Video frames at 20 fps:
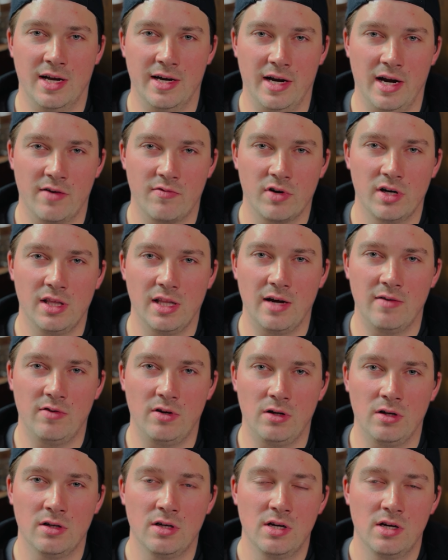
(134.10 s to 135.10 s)
on every
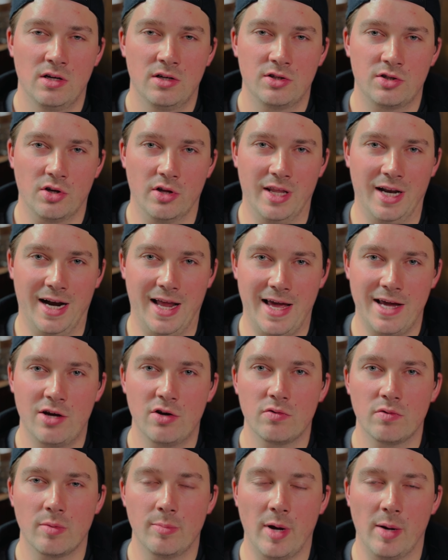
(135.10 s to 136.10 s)
level so that I
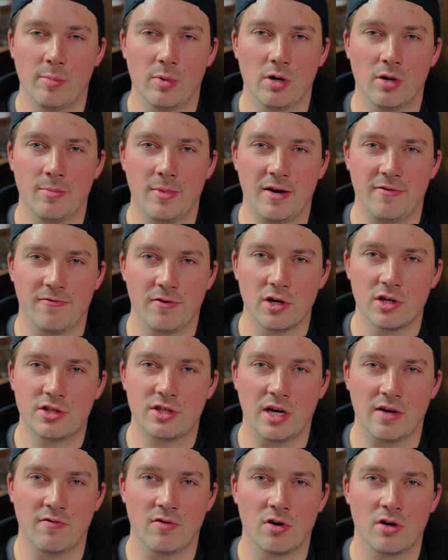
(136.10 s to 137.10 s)
could remember my
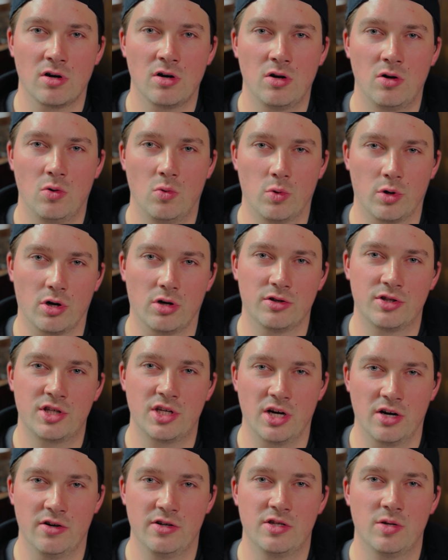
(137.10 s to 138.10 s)
first ever World
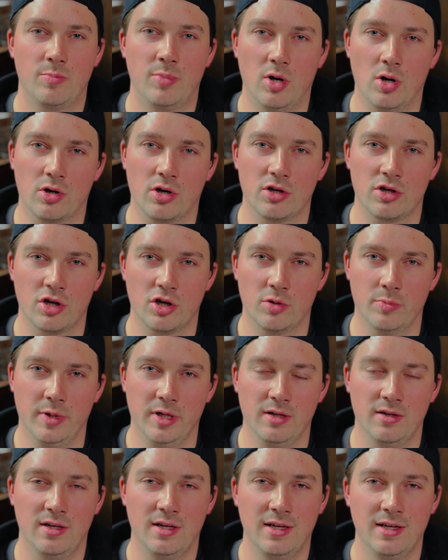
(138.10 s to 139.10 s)
Series of Poker
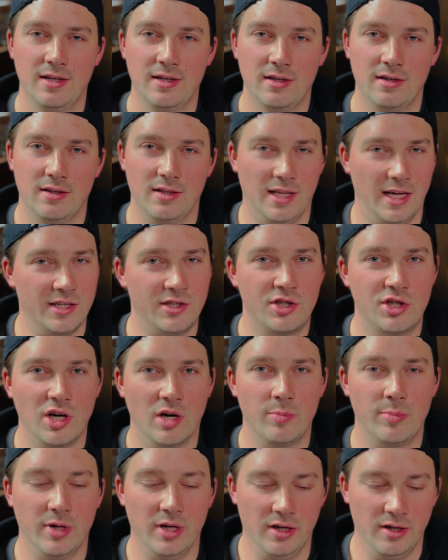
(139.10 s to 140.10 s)
tournament. Let's
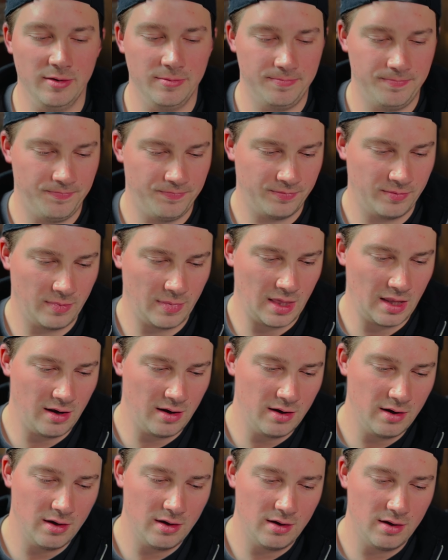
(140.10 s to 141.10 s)
jump in.
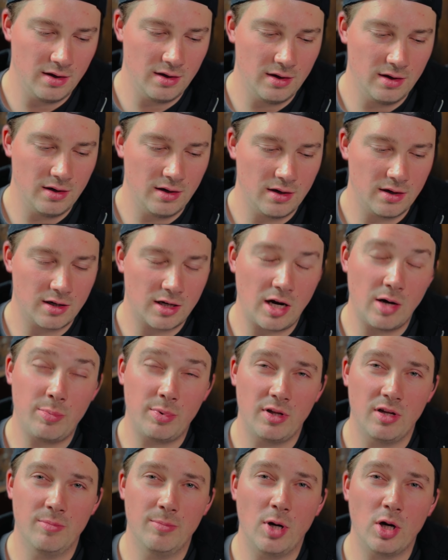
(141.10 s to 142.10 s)

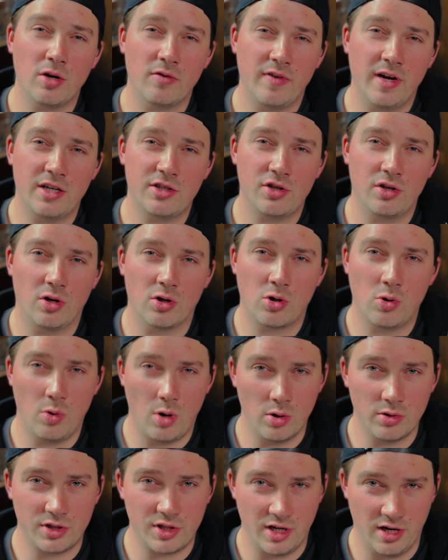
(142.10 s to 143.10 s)
Couple of motivational
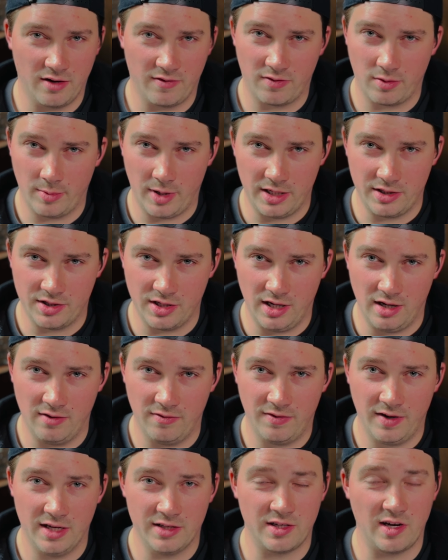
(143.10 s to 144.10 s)
quotes here for
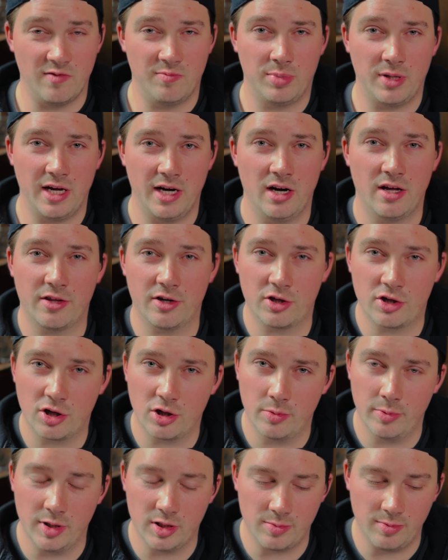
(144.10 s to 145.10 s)
myself, as I've played other
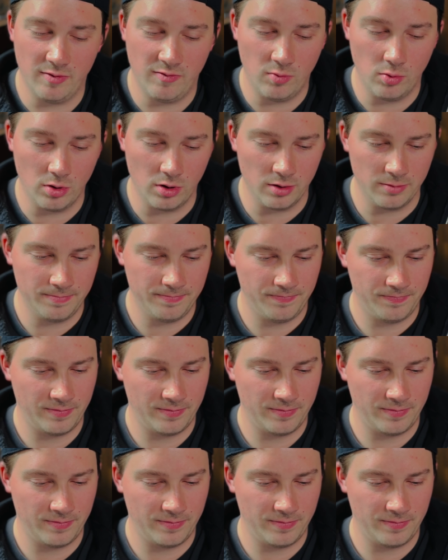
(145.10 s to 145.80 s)
tournaments before.